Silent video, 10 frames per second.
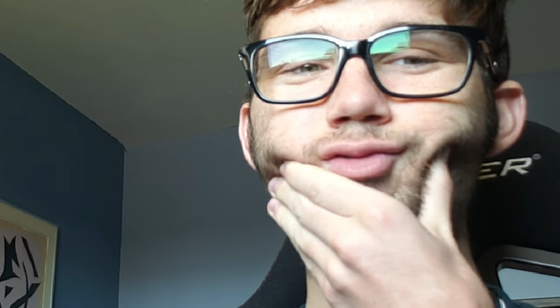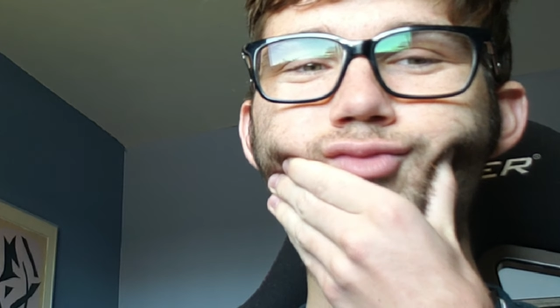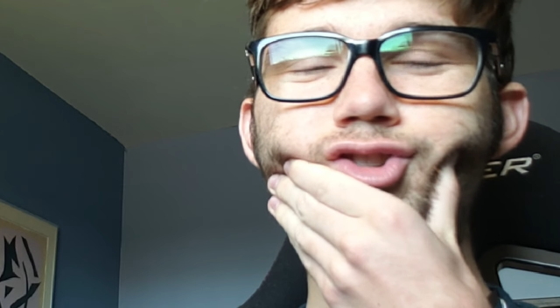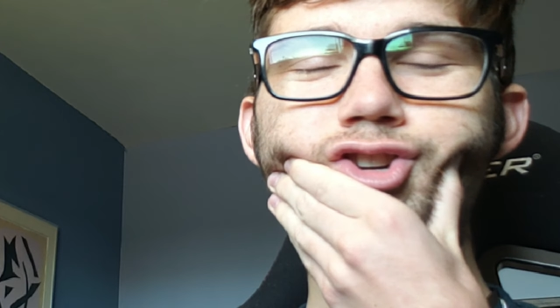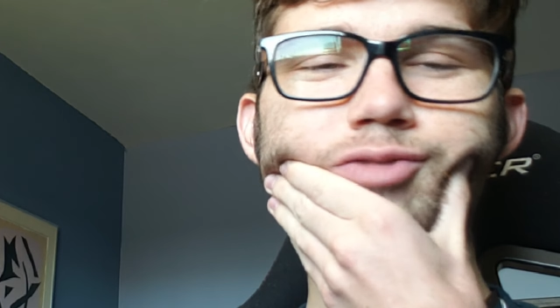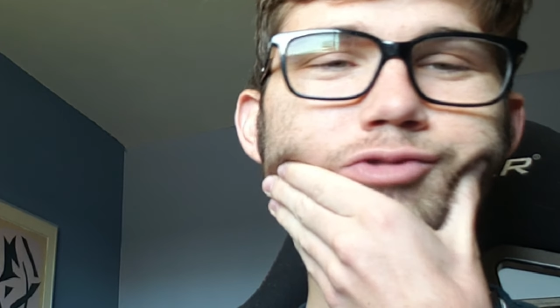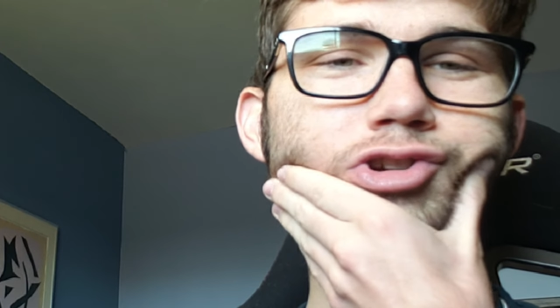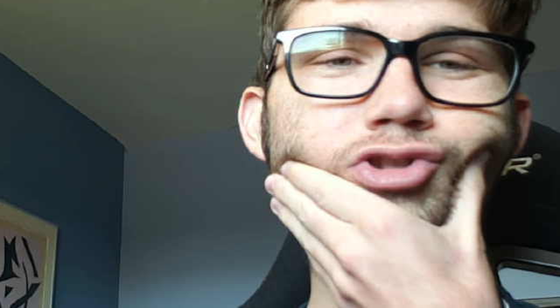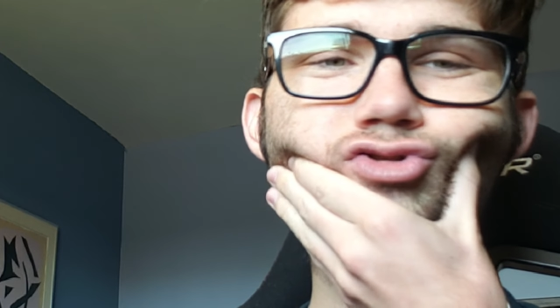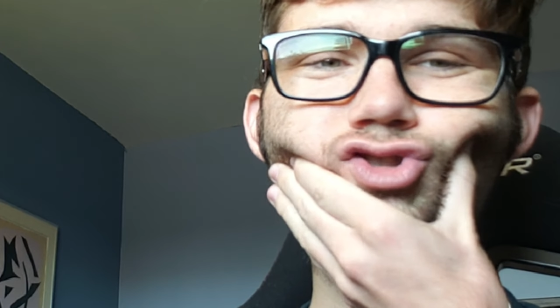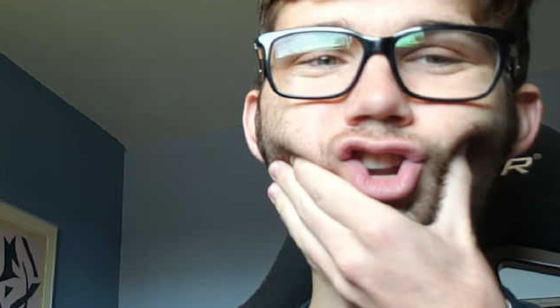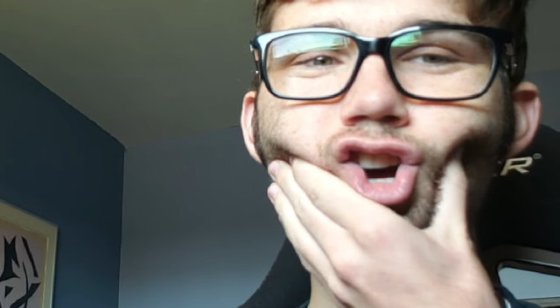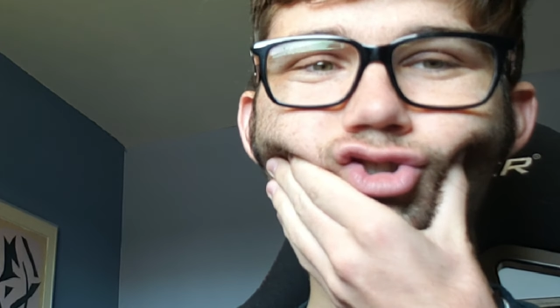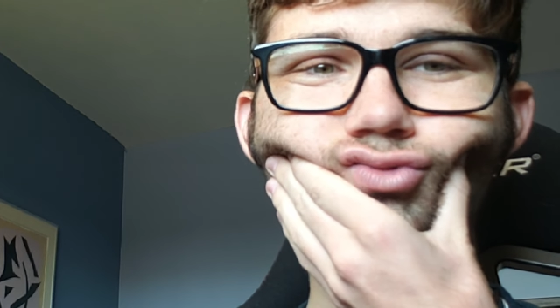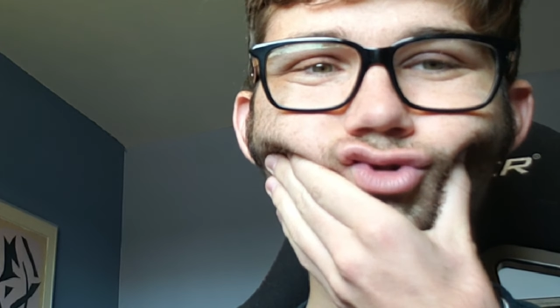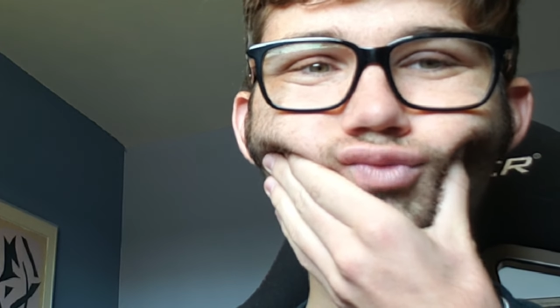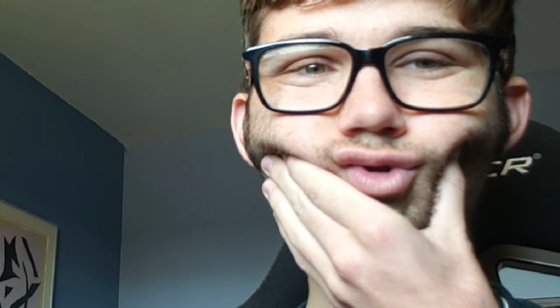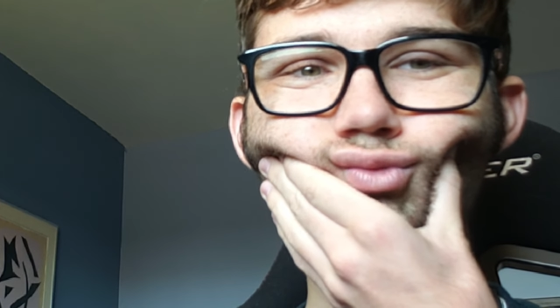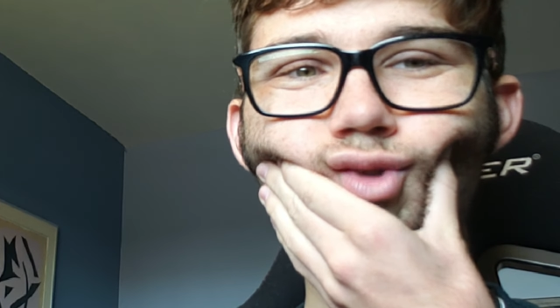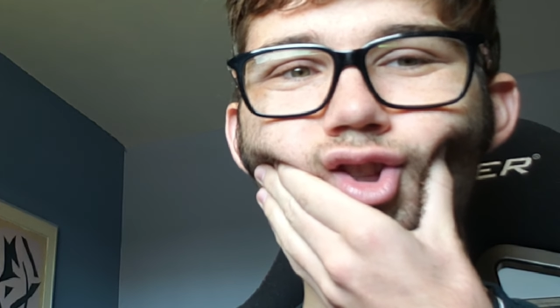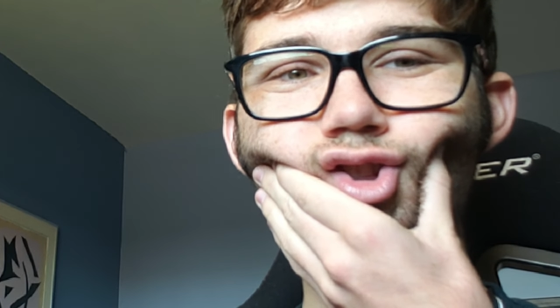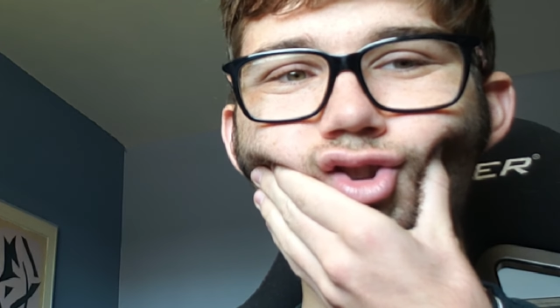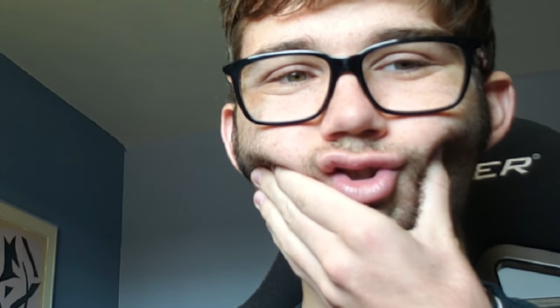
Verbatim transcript: I'm gonna be done. I'm gonna close it out just for a month.